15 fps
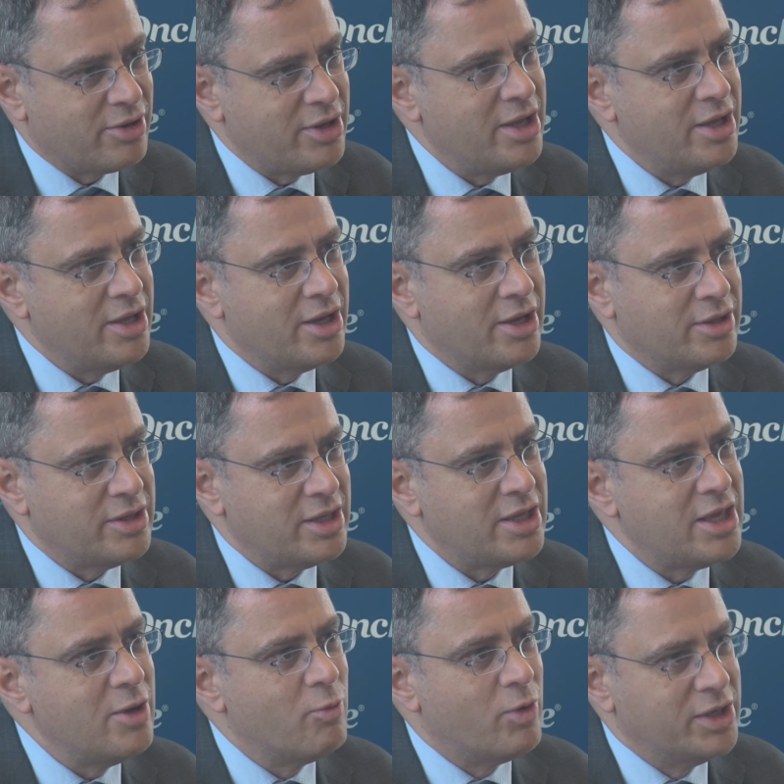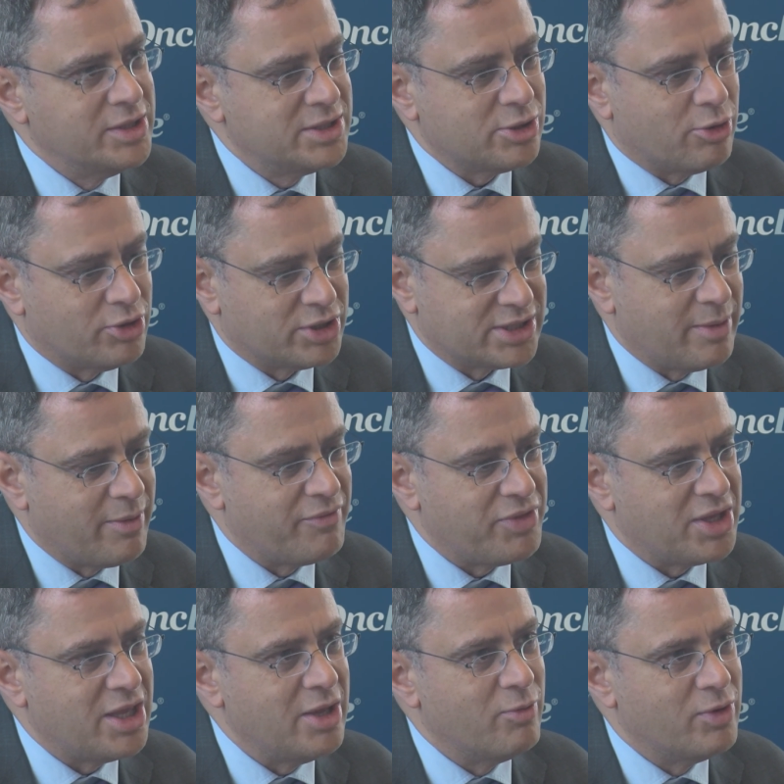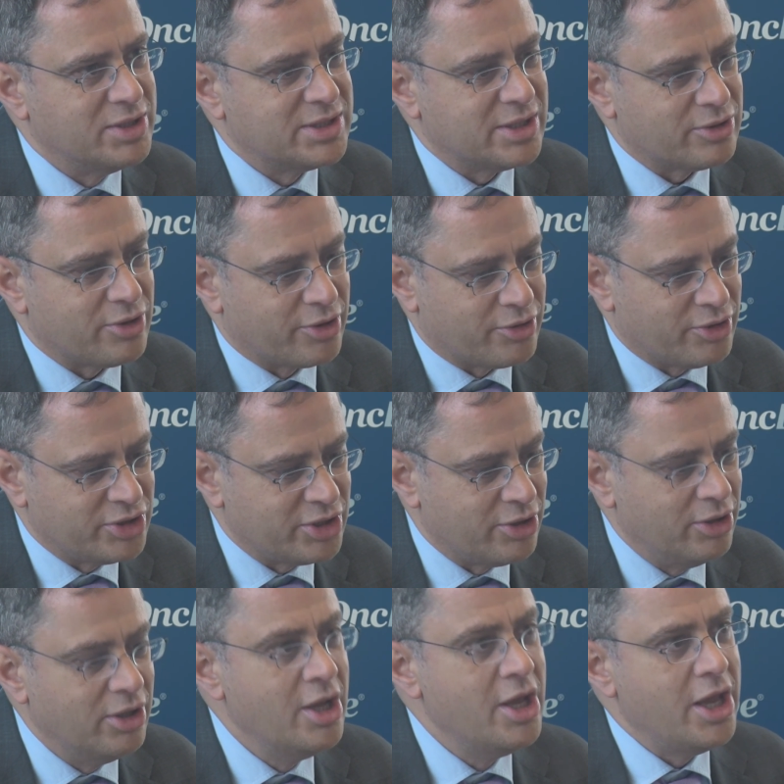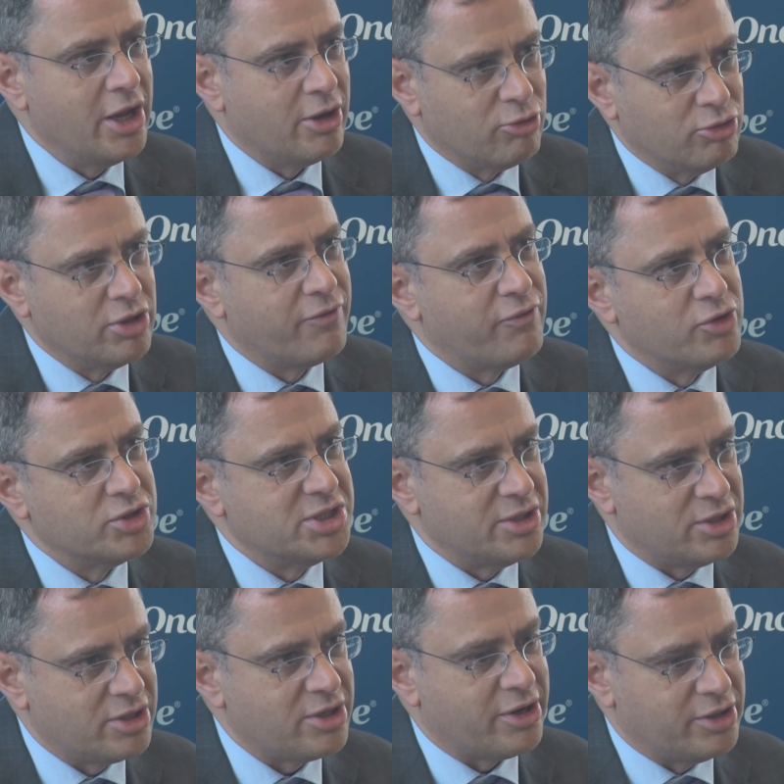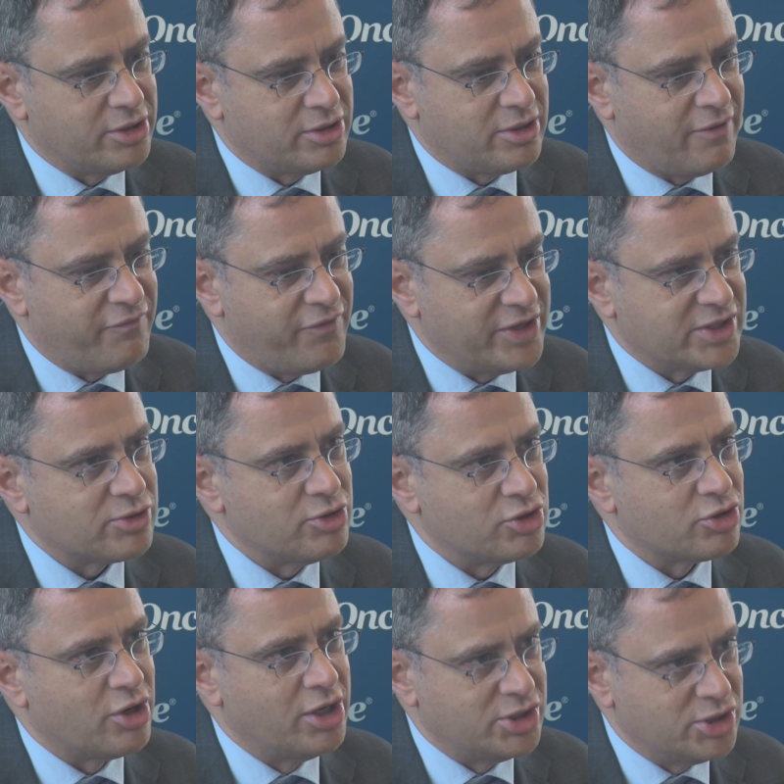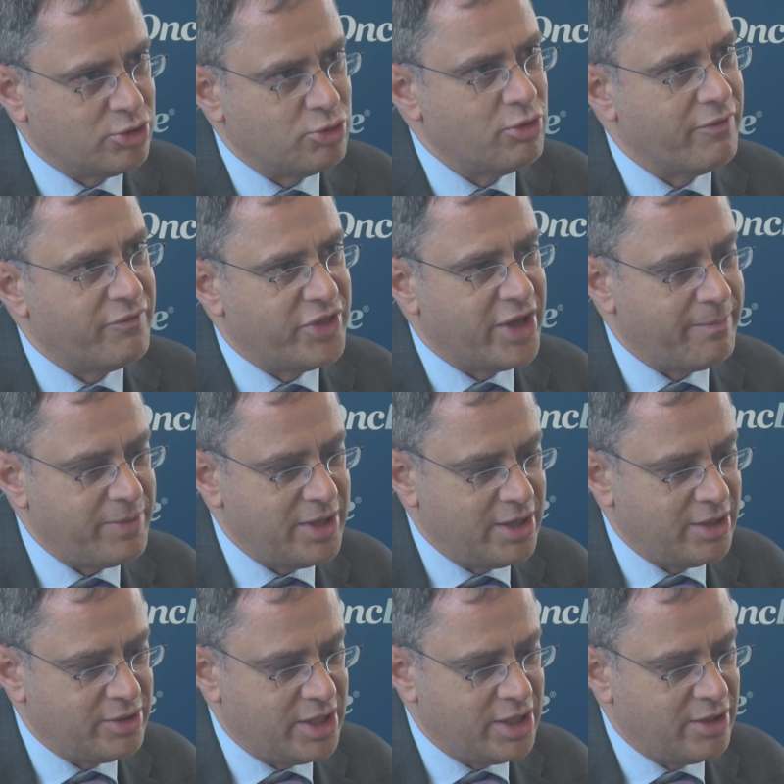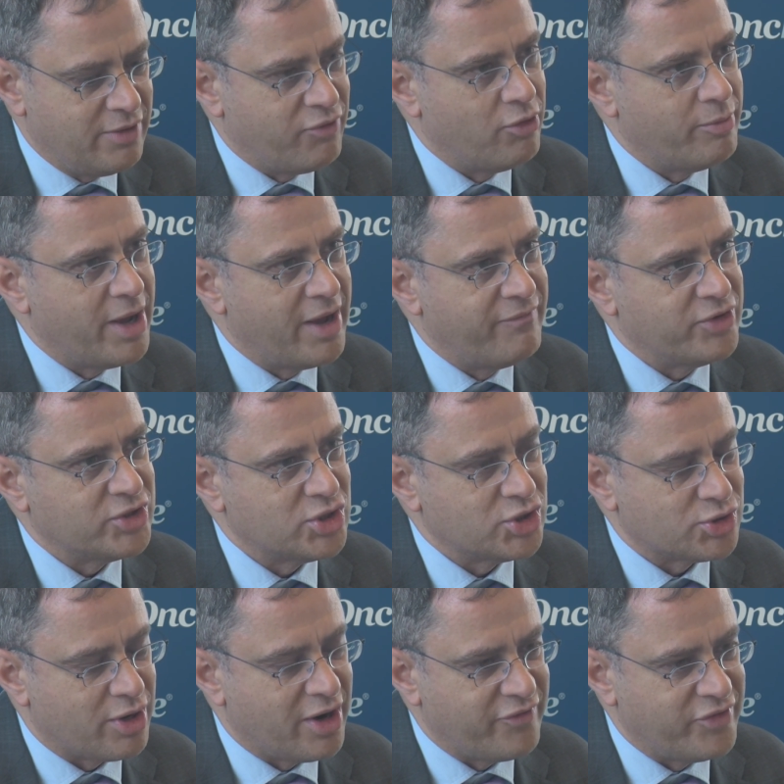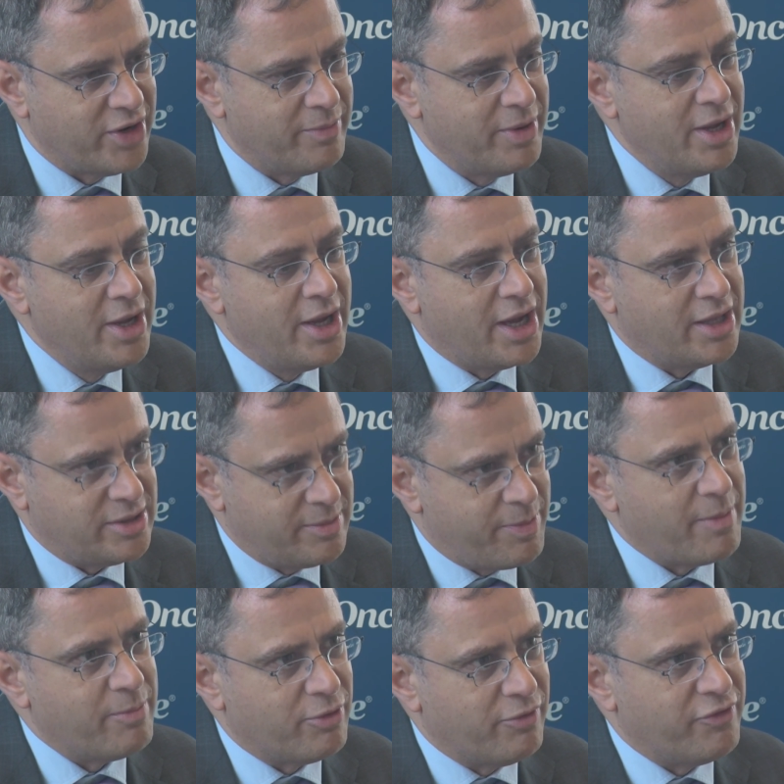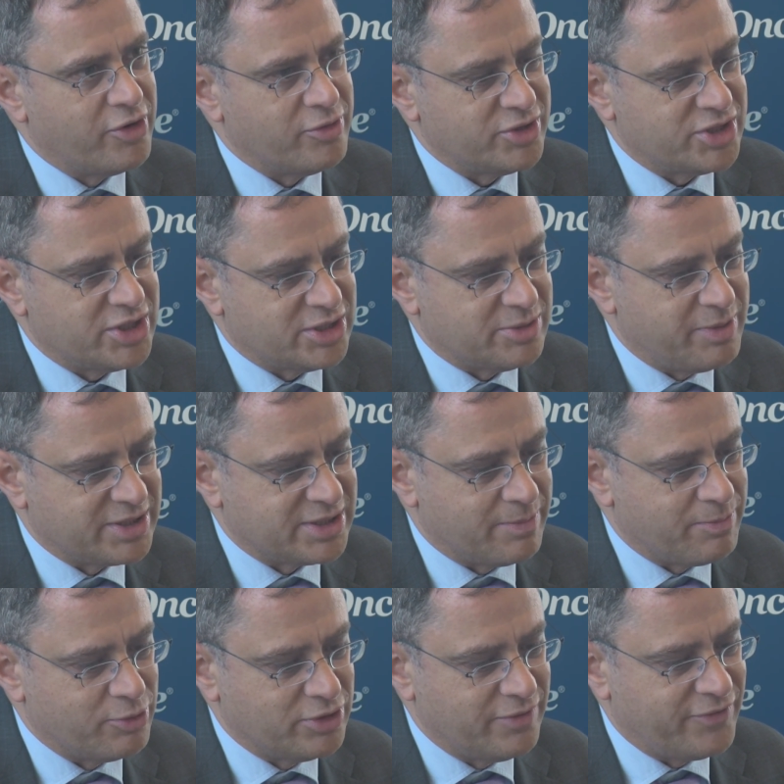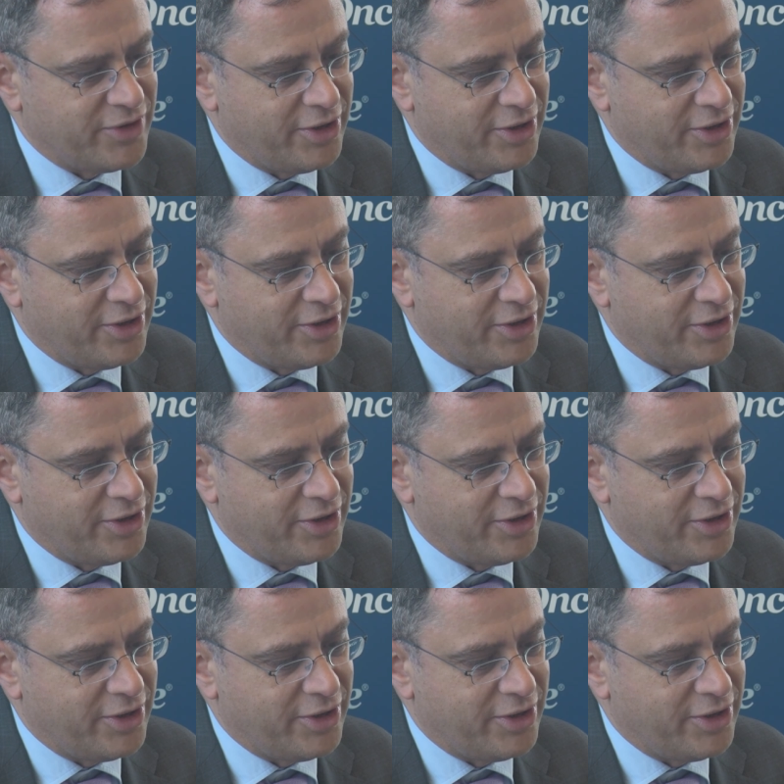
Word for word: key, uh, the key ones or some of the key ones that are critical including of course the current uh, phase 3 trials the two of them being the nivolumab versus sorafenib and the pembro versus best supportive